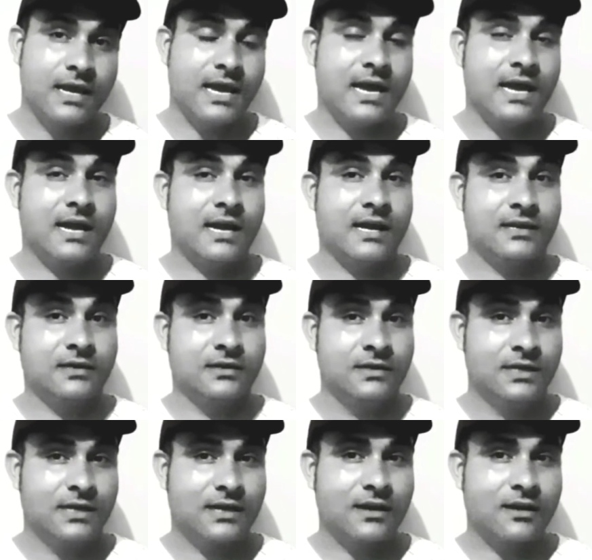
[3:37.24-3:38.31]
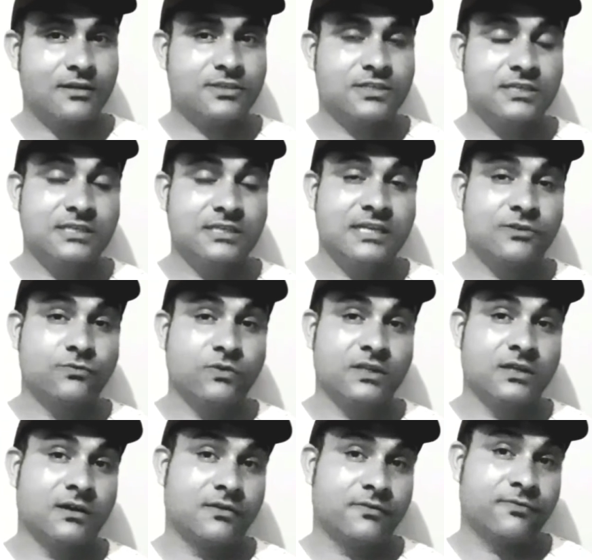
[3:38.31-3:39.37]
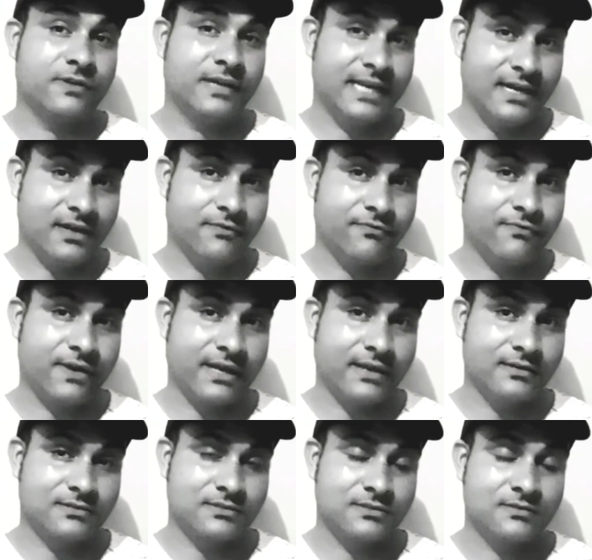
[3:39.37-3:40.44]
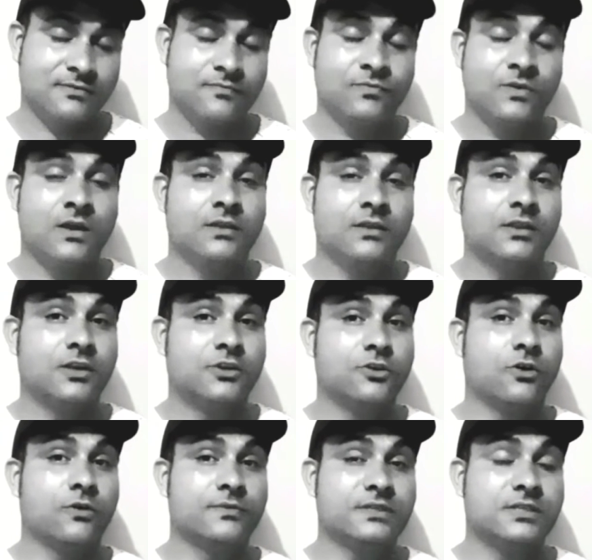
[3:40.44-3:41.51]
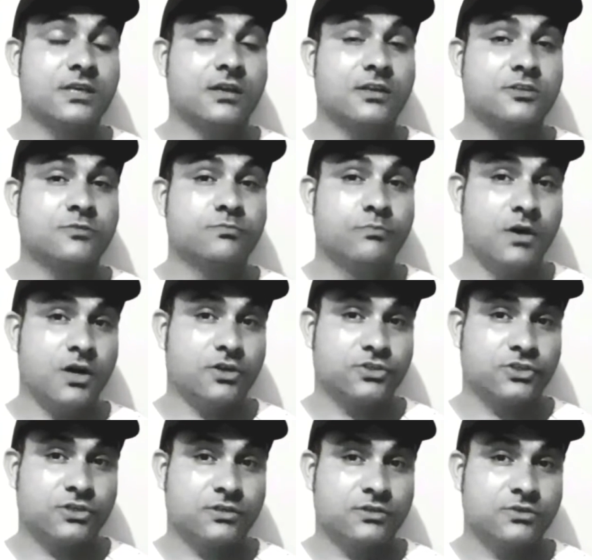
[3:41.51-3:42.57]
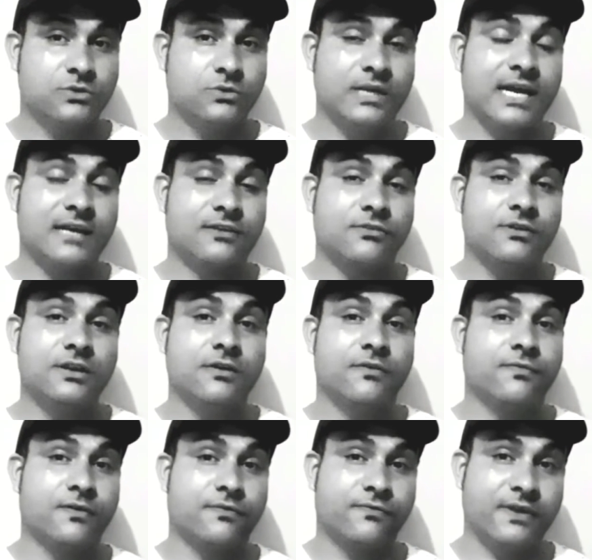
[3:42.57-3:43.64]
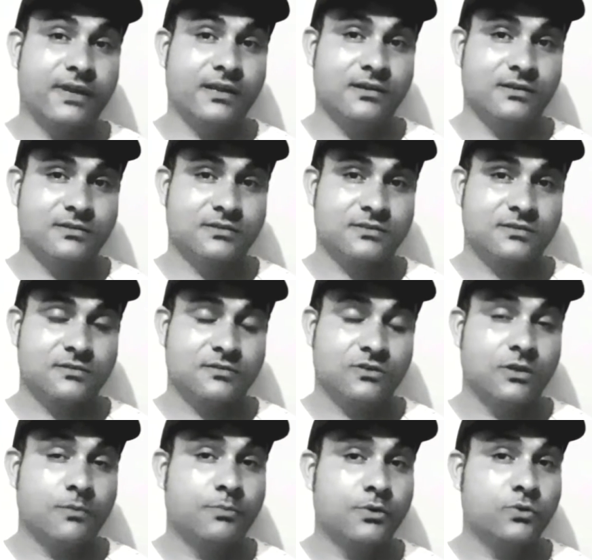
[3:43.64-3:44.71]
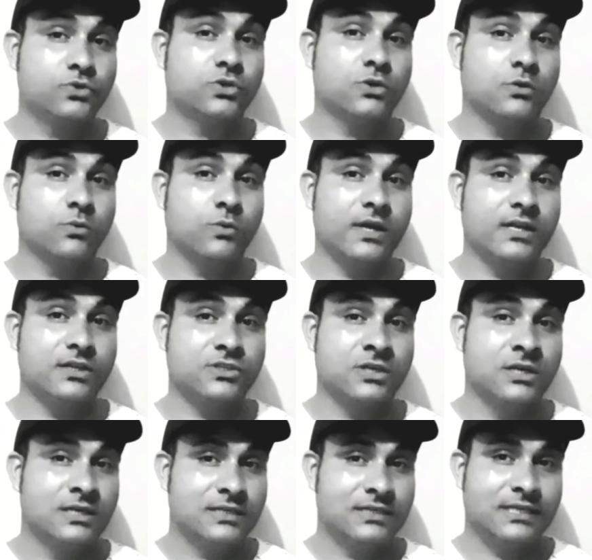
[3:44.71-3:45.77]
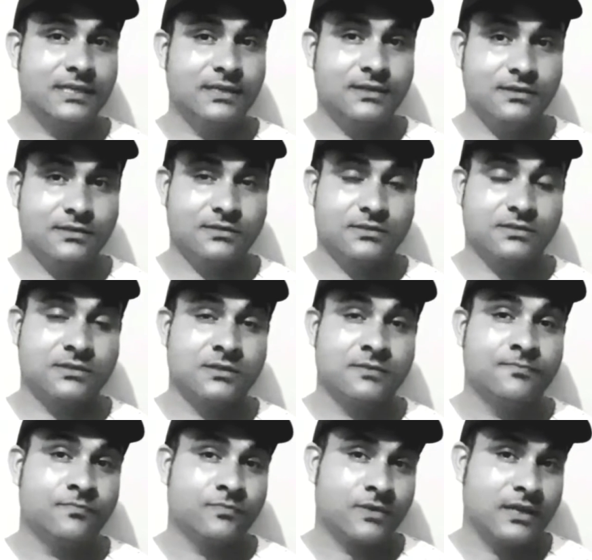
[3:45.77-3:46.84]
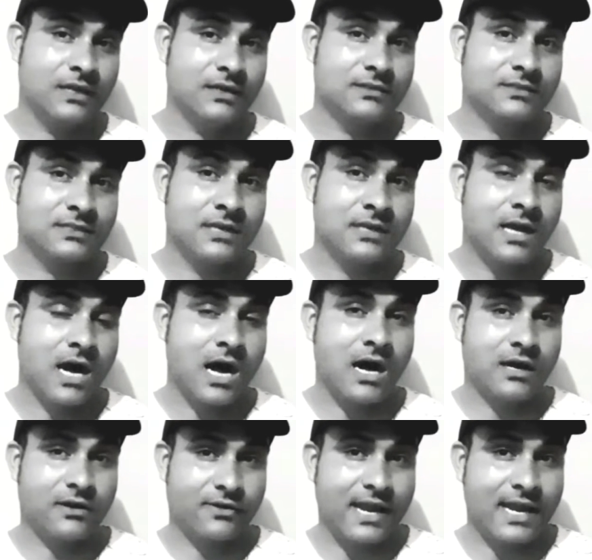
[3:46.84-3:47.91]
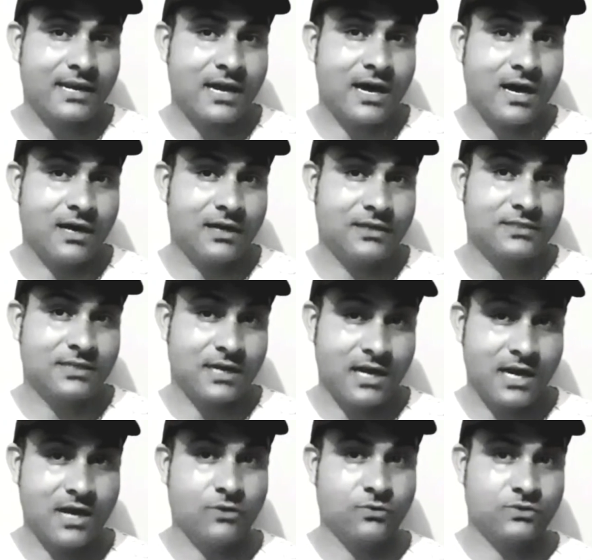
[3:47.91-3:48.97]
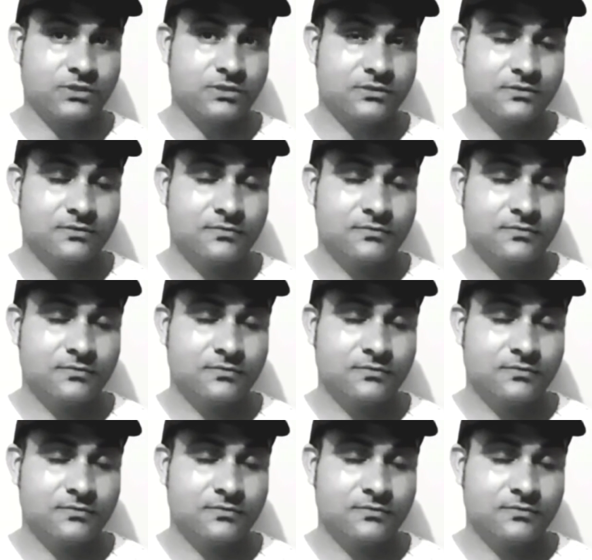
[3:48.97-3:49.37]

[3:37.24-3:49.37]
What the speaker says: and clutches it with her nailed fingers. The dove struggles much to get rid of her fingers. The brutal witch tears its red heart out.